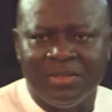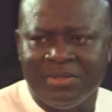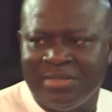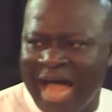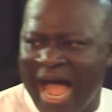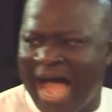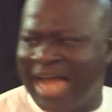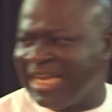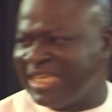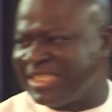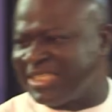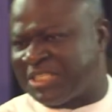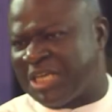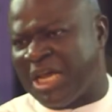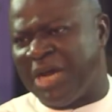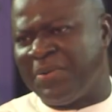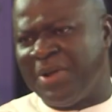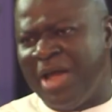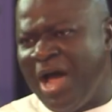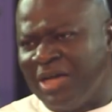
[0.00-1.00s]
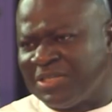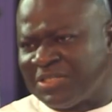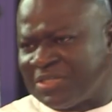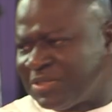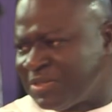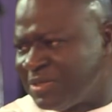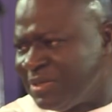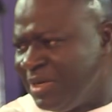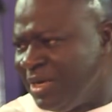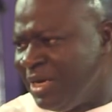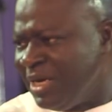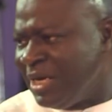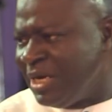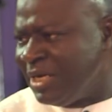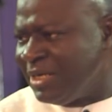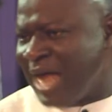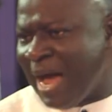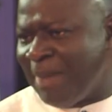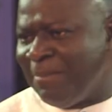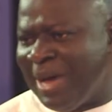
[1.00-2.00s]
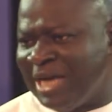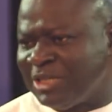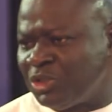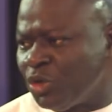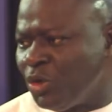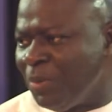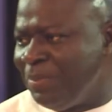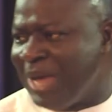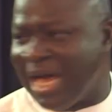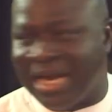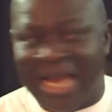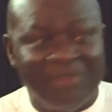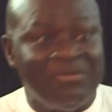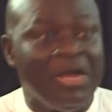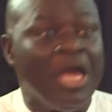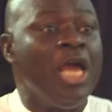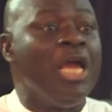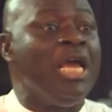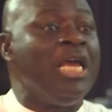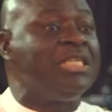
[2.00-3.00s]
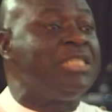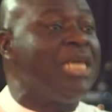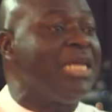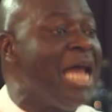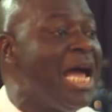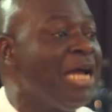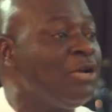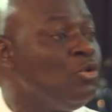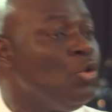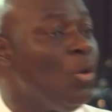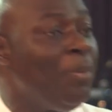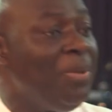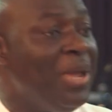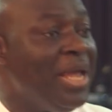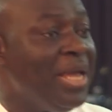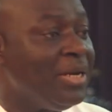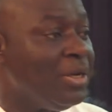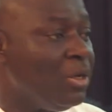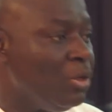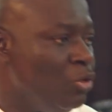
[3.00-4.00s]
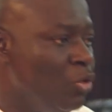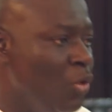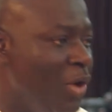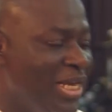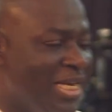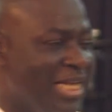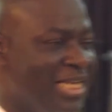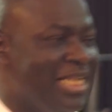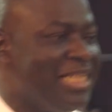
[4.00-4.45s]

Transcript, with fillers: That is serious. That man shouldn't be alive. He said, I had no pain, no headache.